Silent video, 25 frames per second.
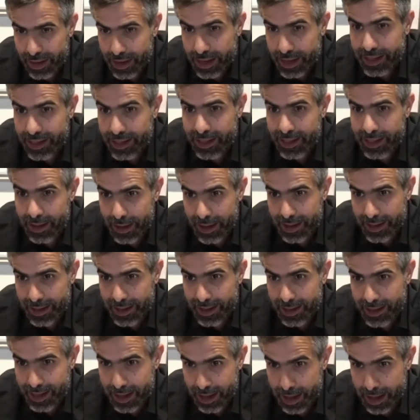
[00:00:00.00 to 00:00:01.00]
It's a
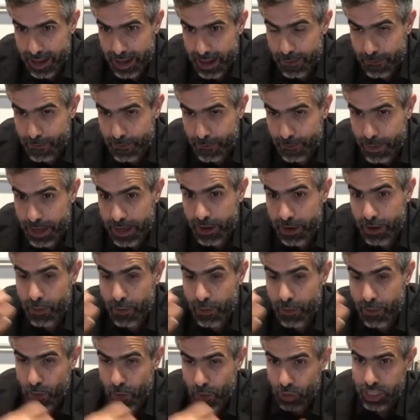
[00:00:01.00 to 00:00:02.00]
big
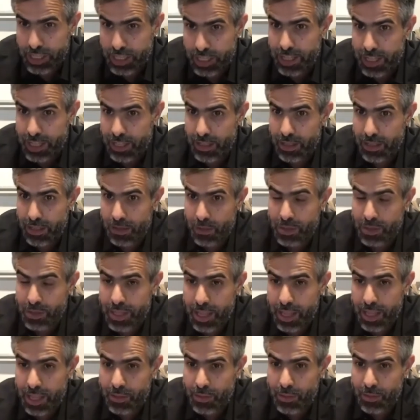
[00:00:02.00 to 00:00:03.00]
emotional
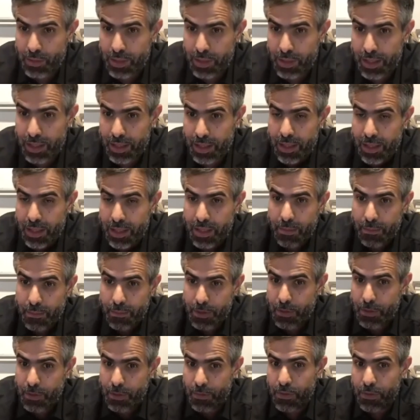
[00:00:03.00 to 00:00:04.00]
contact with the
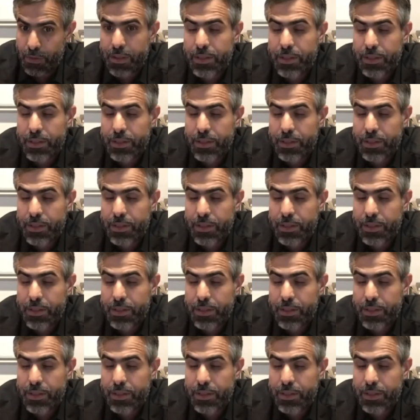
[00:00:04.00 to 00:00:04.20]
people.